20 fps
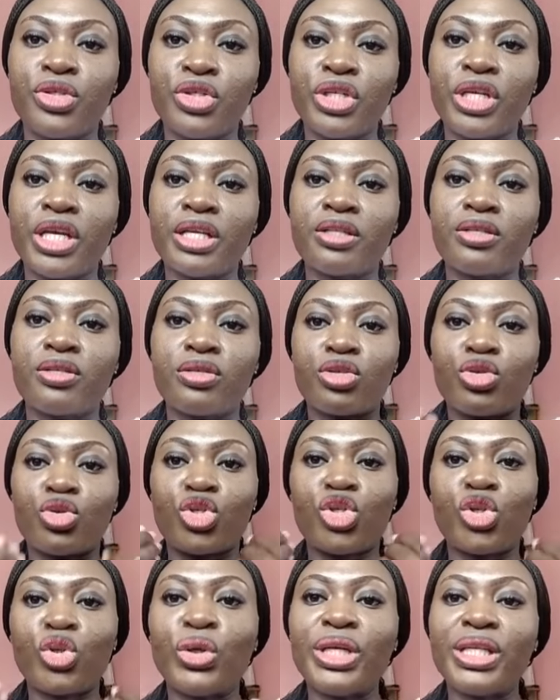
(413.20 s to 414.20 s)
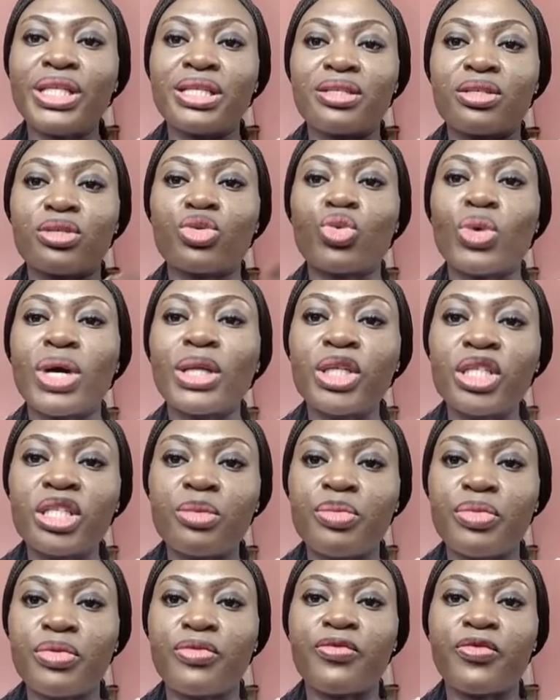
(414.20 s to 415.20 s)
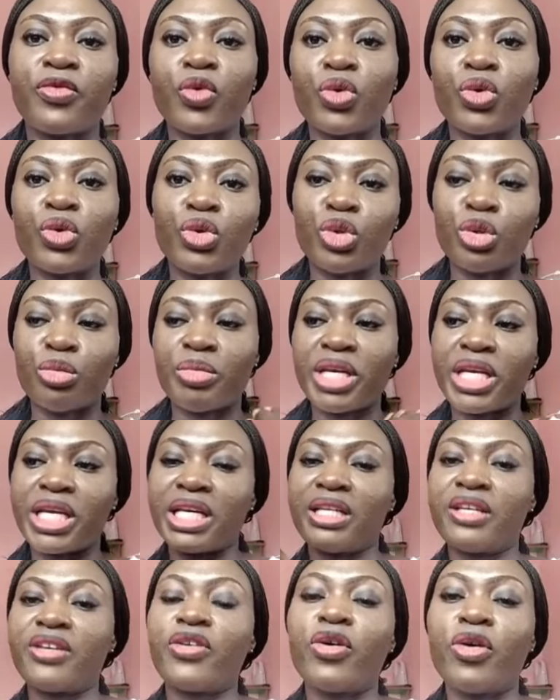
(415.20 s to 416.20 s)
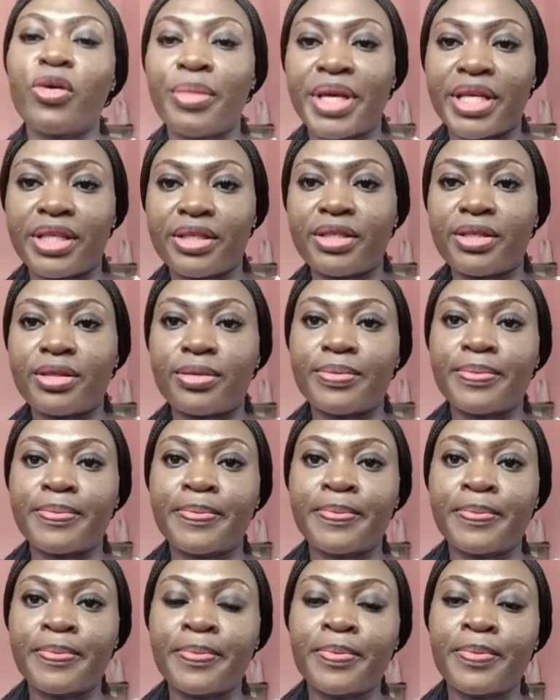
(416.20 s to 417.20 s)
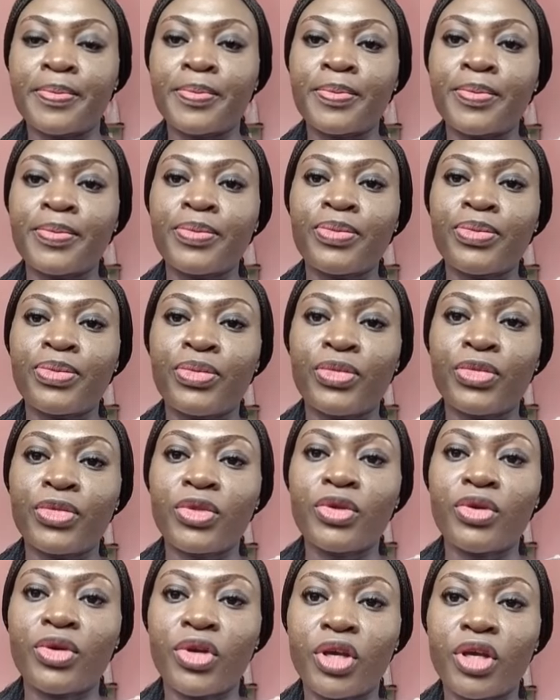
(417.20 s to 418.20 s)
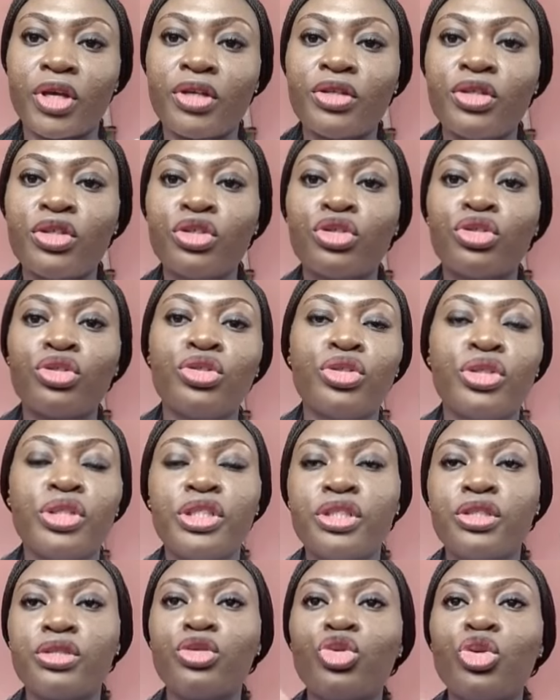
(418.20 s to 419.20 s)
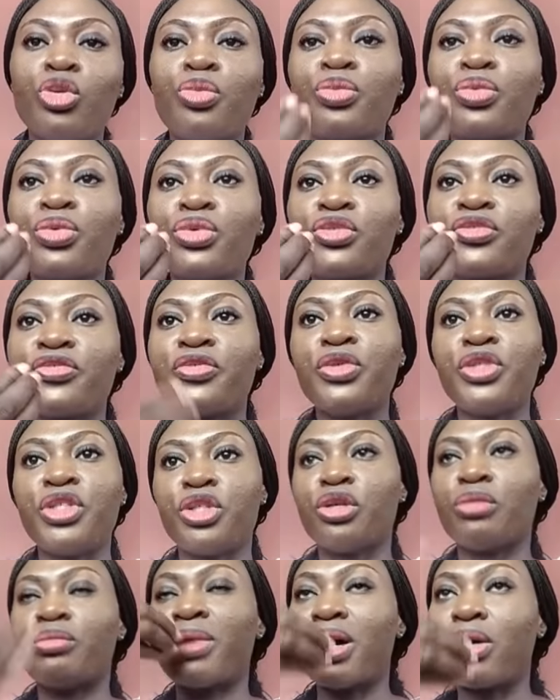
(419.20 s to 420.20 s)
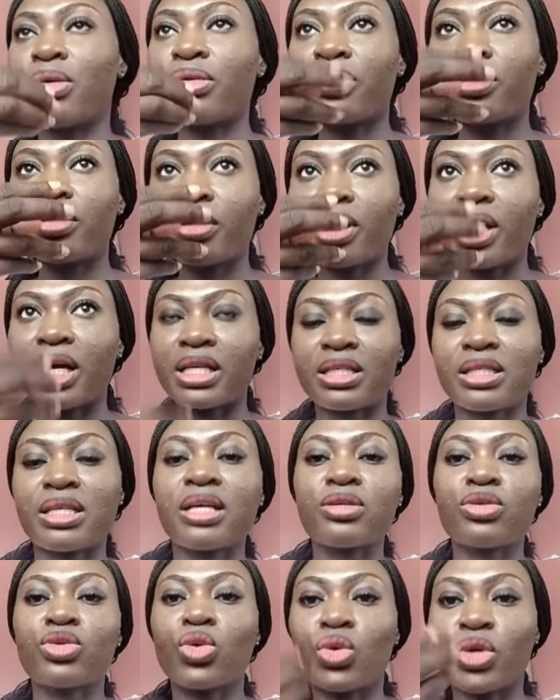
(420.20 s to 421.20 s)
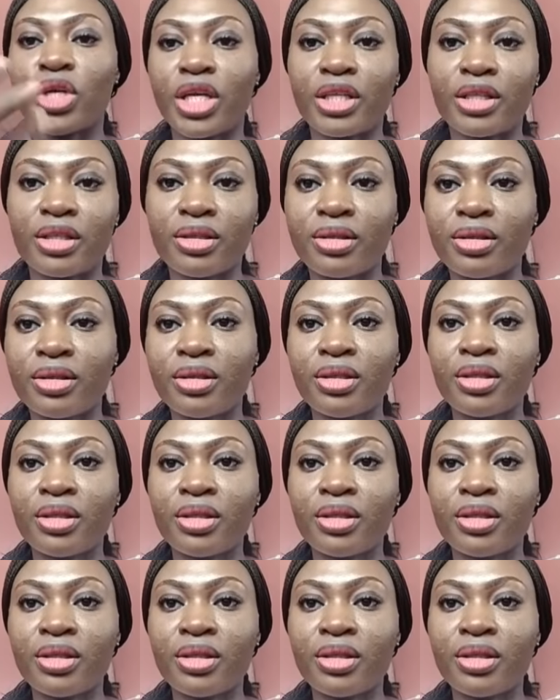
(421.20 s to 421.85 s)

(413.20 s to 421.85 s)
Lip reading: Do you get it? Chew it and swallow it before you make any comments. Okay? Don't put food in your mouth and start talking.